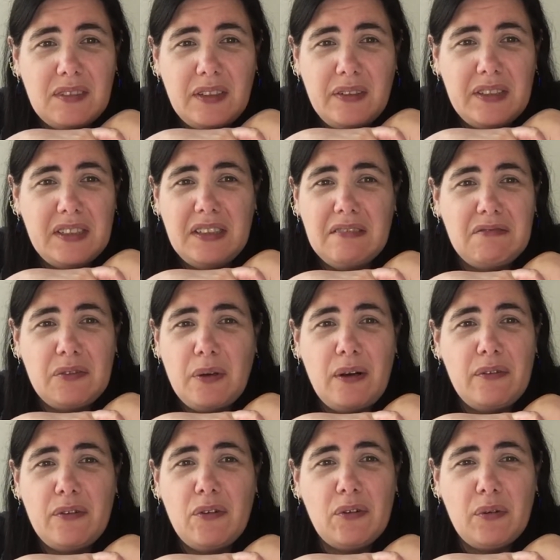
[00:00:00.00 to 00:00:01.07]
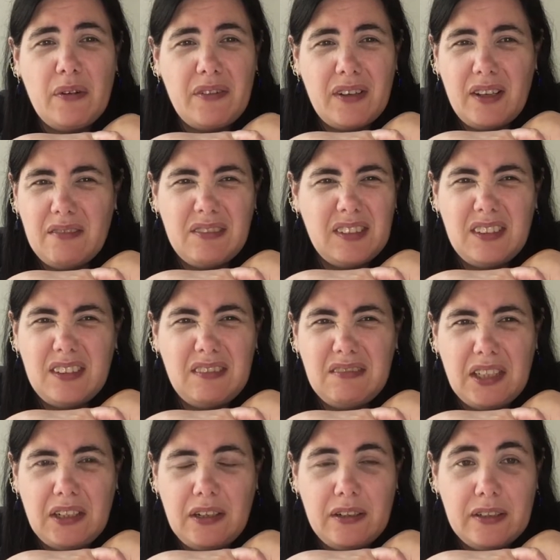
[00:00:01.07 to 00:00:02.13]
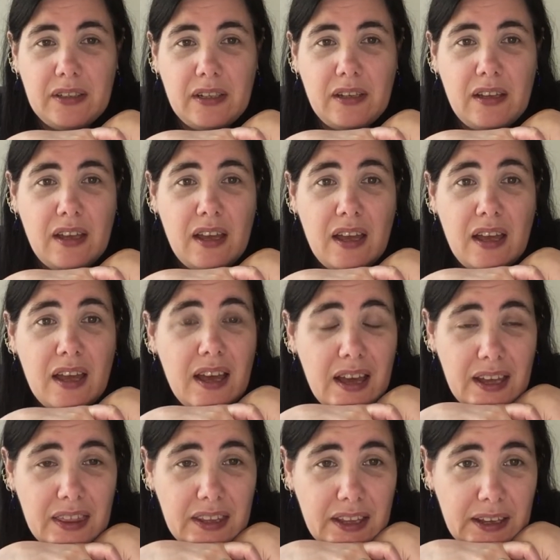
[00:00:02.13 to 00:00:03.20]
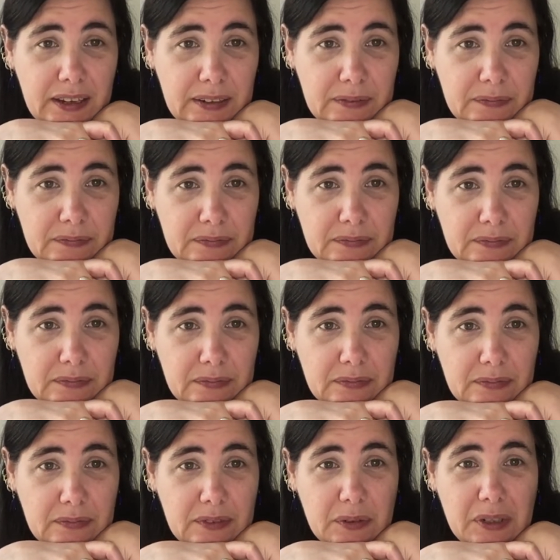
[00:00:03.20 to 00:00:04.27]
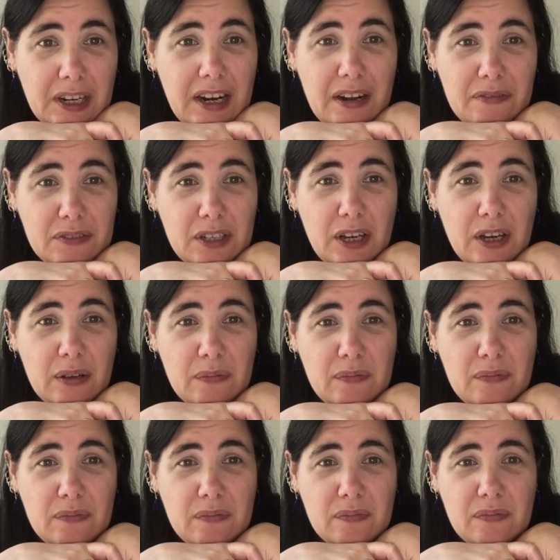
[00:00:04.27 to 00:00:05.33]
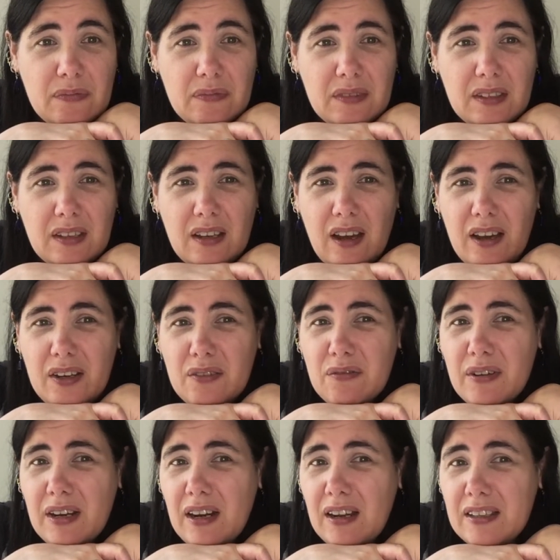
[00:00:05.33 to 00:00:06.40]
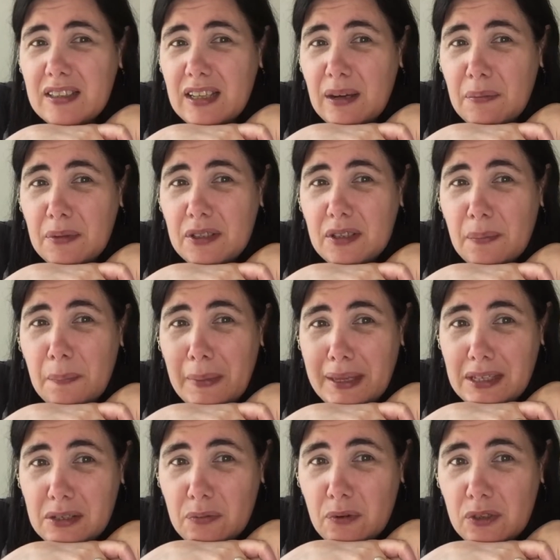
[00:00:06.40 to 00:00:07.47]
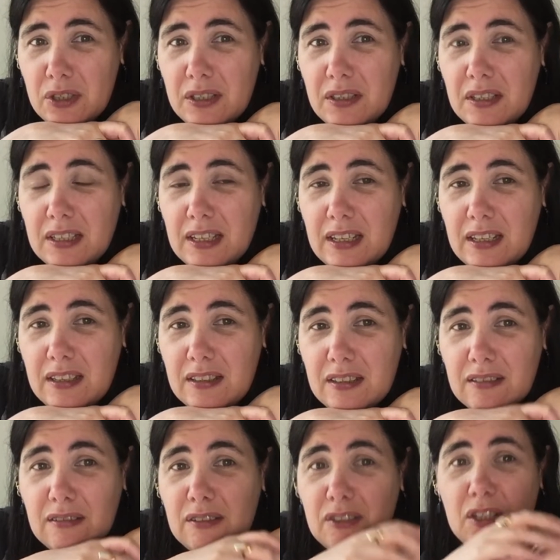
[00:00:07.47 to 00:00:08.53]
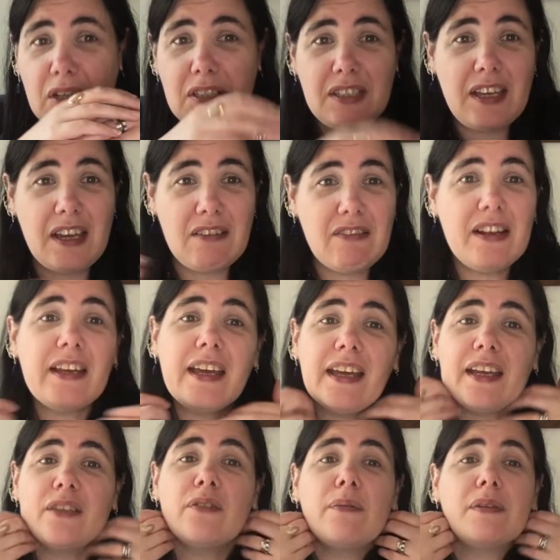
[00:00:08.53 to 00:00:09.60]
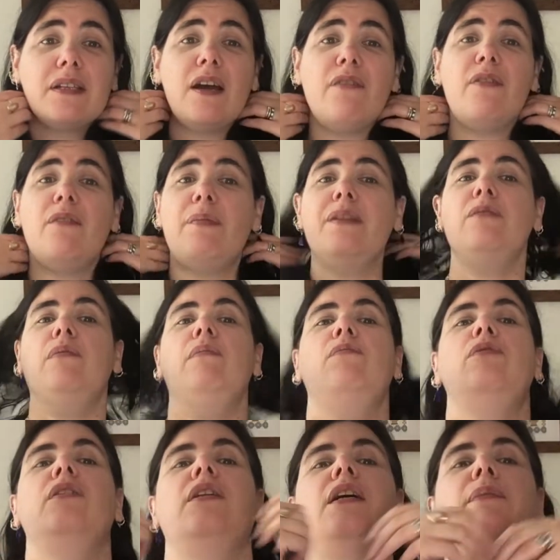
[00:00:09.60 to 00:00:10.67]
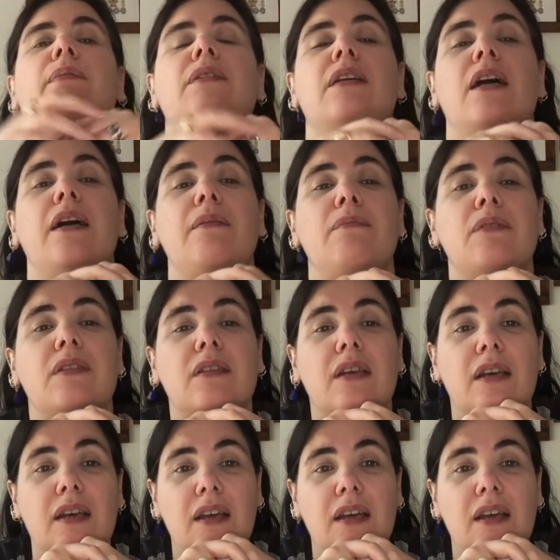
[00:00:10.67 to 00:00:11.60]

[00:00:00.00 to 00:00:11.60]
as a 12-year-old or whatever, like, no, don't mind. And then when I left home, kind of realised how much I missed watching the tennis and started really getting into it myself. And I've been to Wimbledon a couple of times.